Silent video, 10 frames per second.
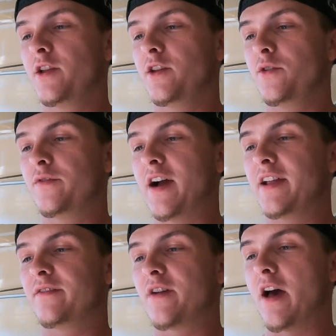new
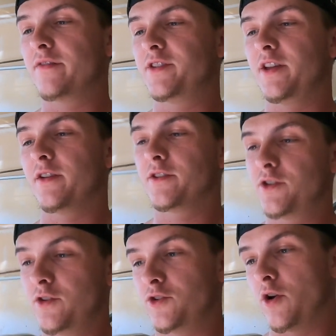Viton valve
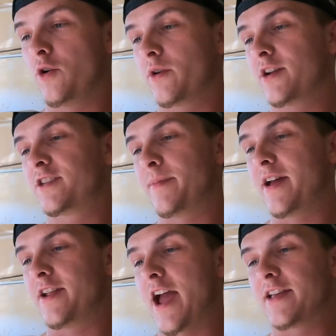seals, Soho custom
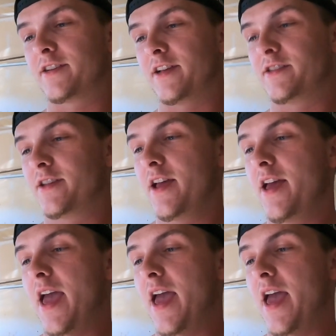head gaskets,